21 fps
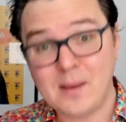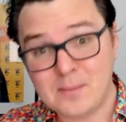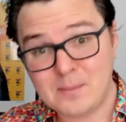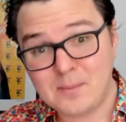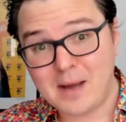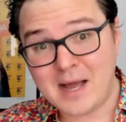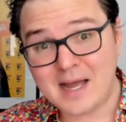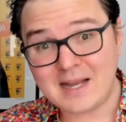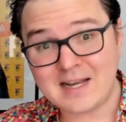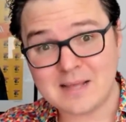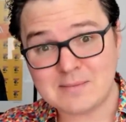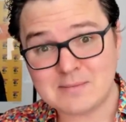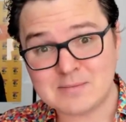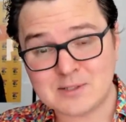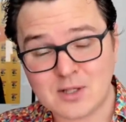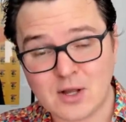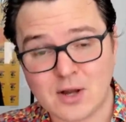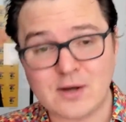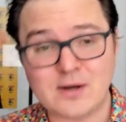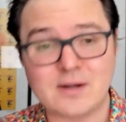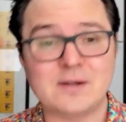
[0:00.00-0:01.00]
My name's
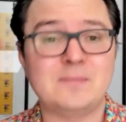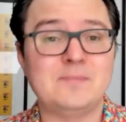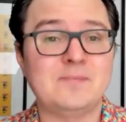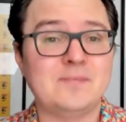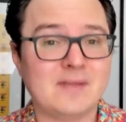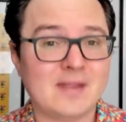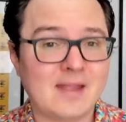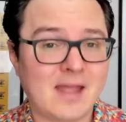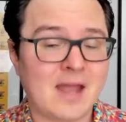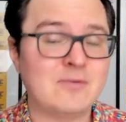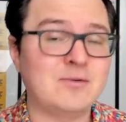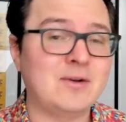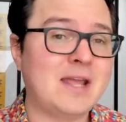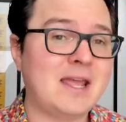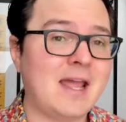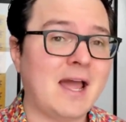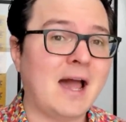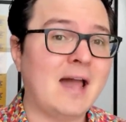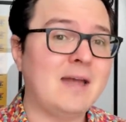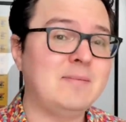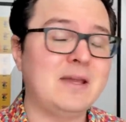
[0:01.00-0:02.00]
Lark. Every
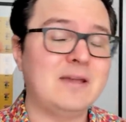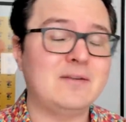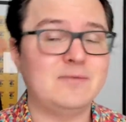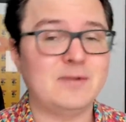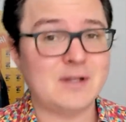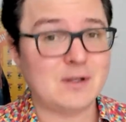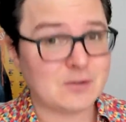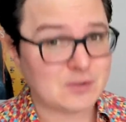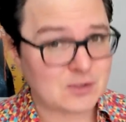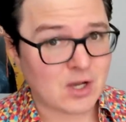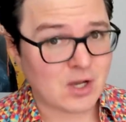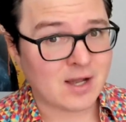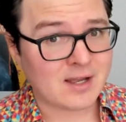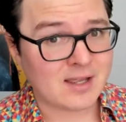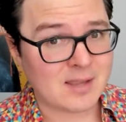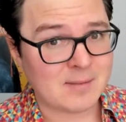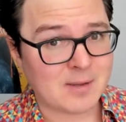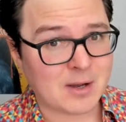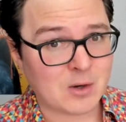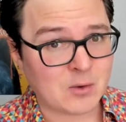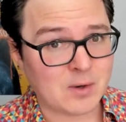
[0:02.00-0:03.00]
day I make videos
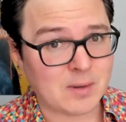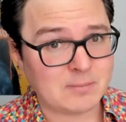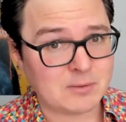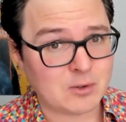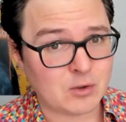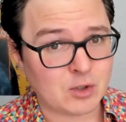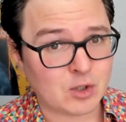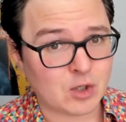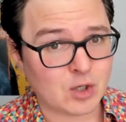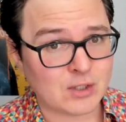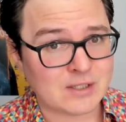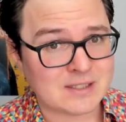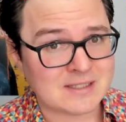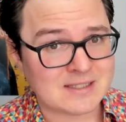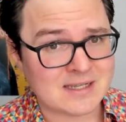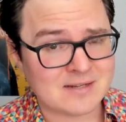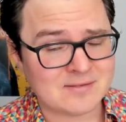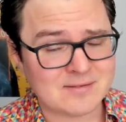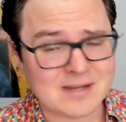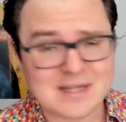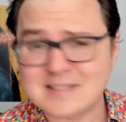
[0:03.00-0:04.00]
talking about
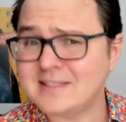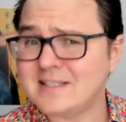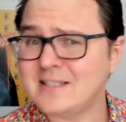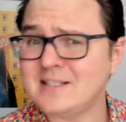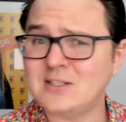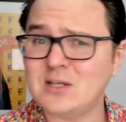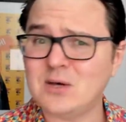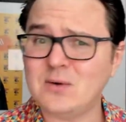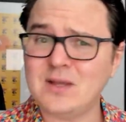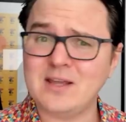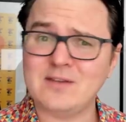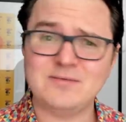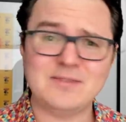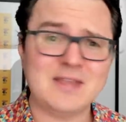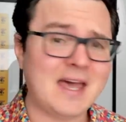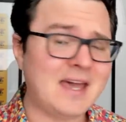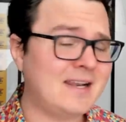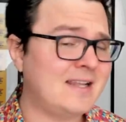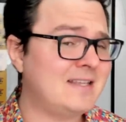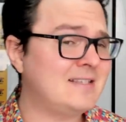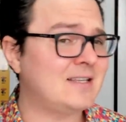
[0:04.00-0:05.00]
cryptocurrency investing, so if
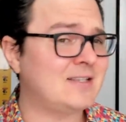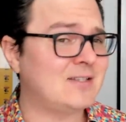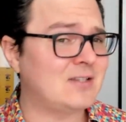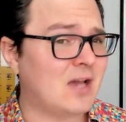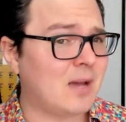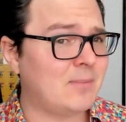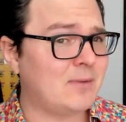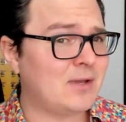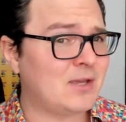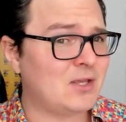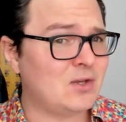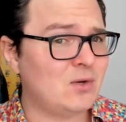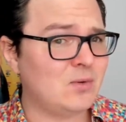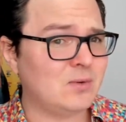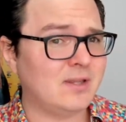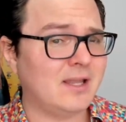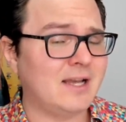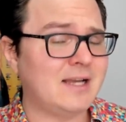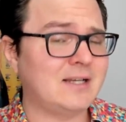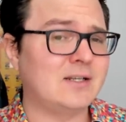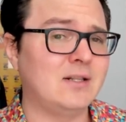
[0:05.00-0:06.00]
that is a topic you
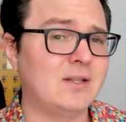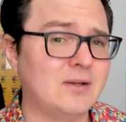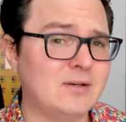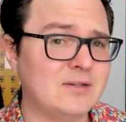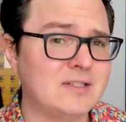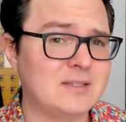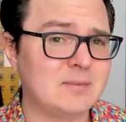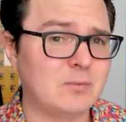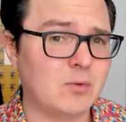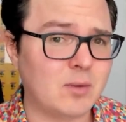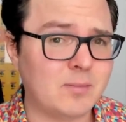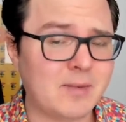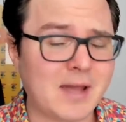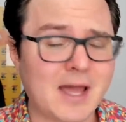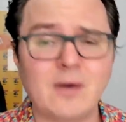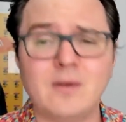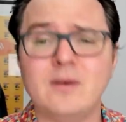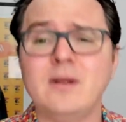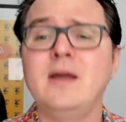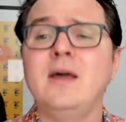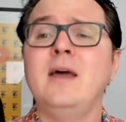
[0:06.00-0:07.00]
would like to learn some more
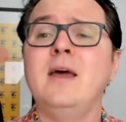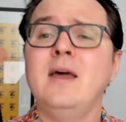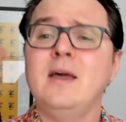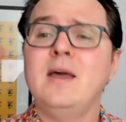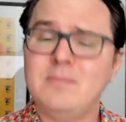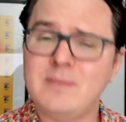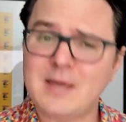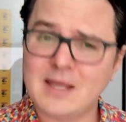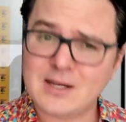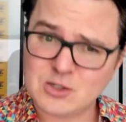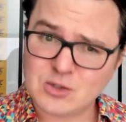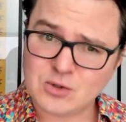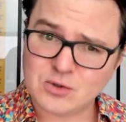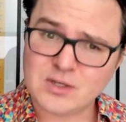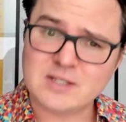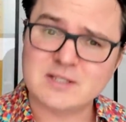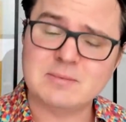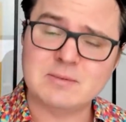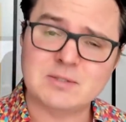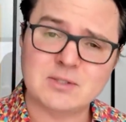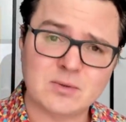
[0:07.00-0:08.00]
about, make sure you
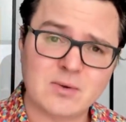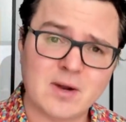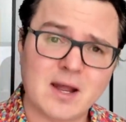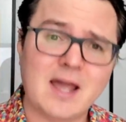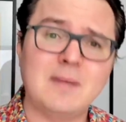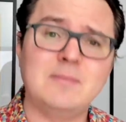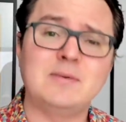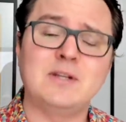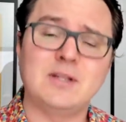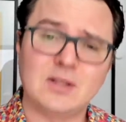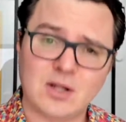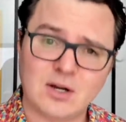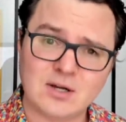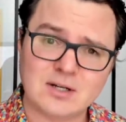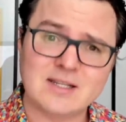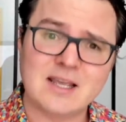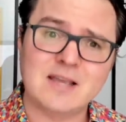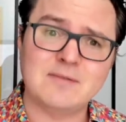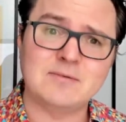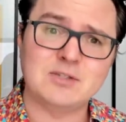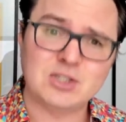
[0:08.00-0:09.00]
subscribe to the Lark
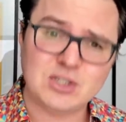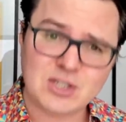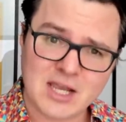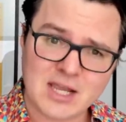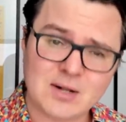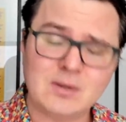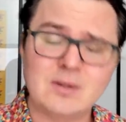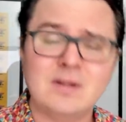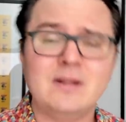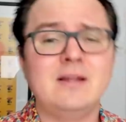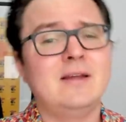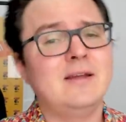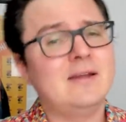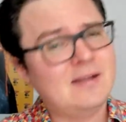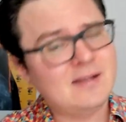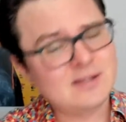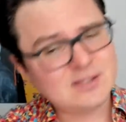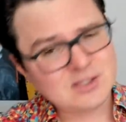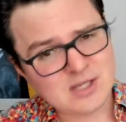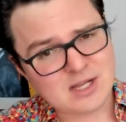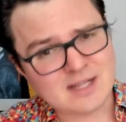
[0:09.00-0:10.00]
Davis channel,
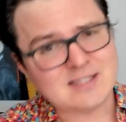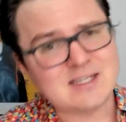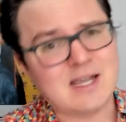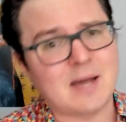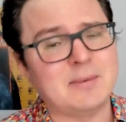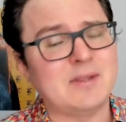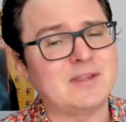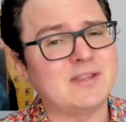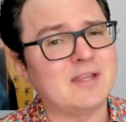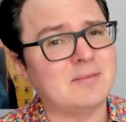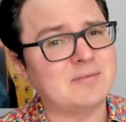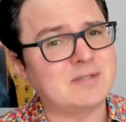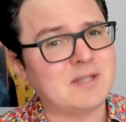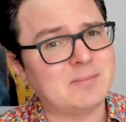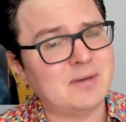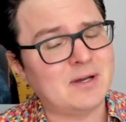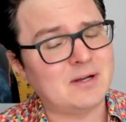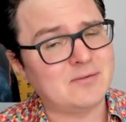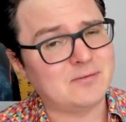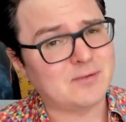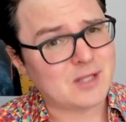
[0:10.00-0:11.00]
gently tap on the thumbs up
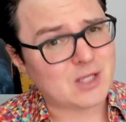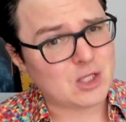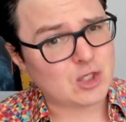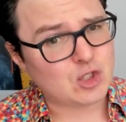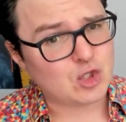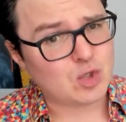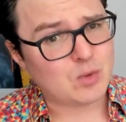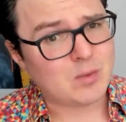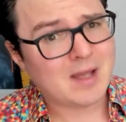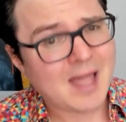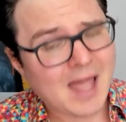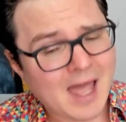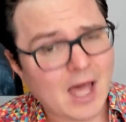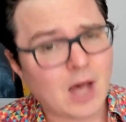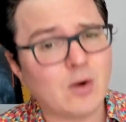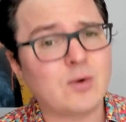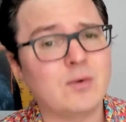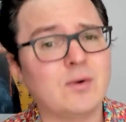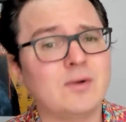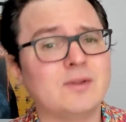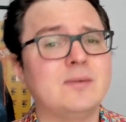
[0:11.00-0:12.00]
button for the YouTube
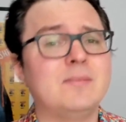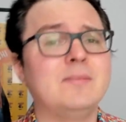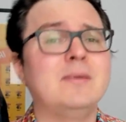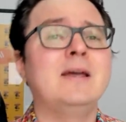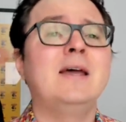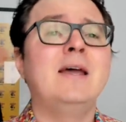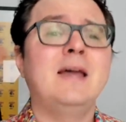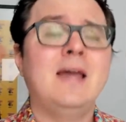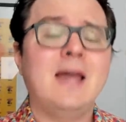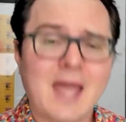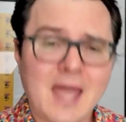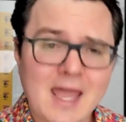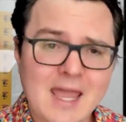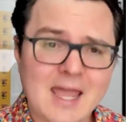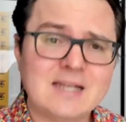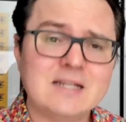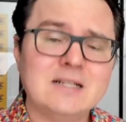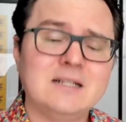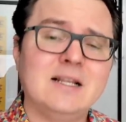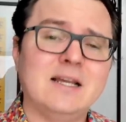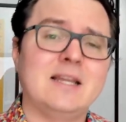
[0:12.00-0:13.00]
algorithm,
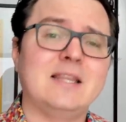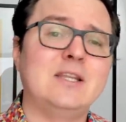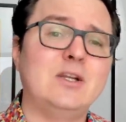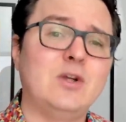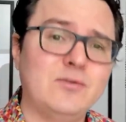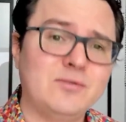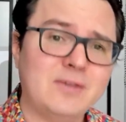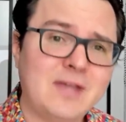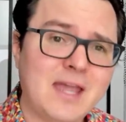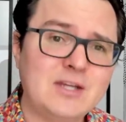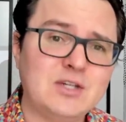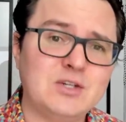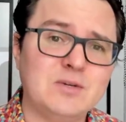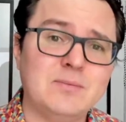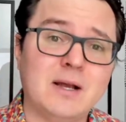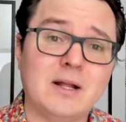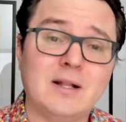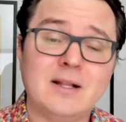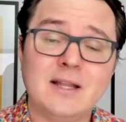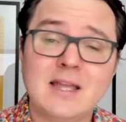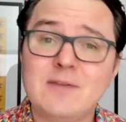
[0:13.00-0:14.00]
and click on the notification
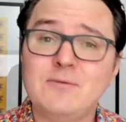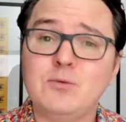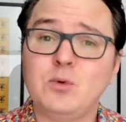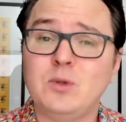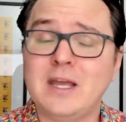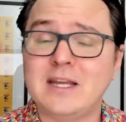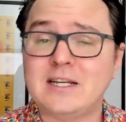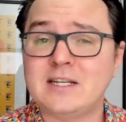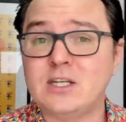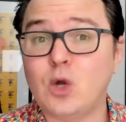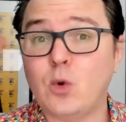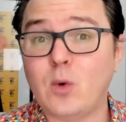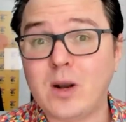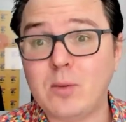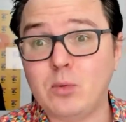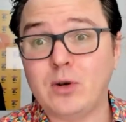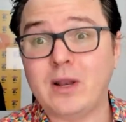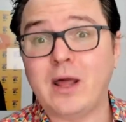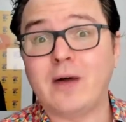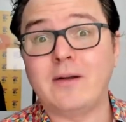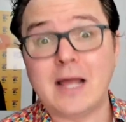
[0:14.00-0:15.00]
bell if you'd like to know when I
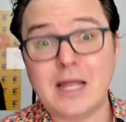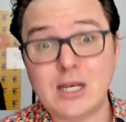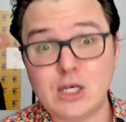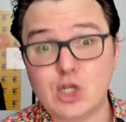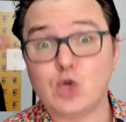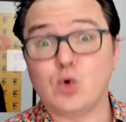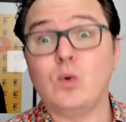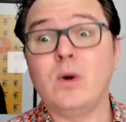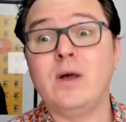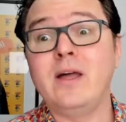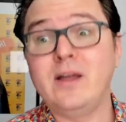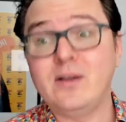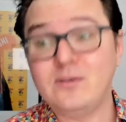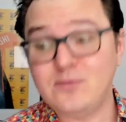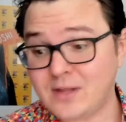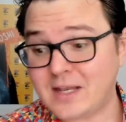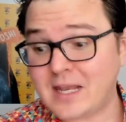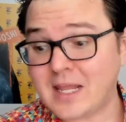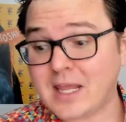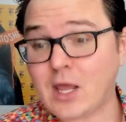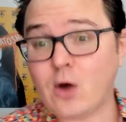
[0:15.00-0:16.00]
put out a new
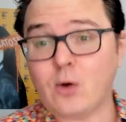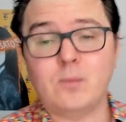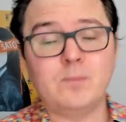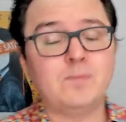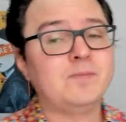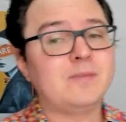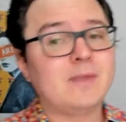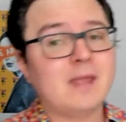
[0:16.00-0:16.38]
video.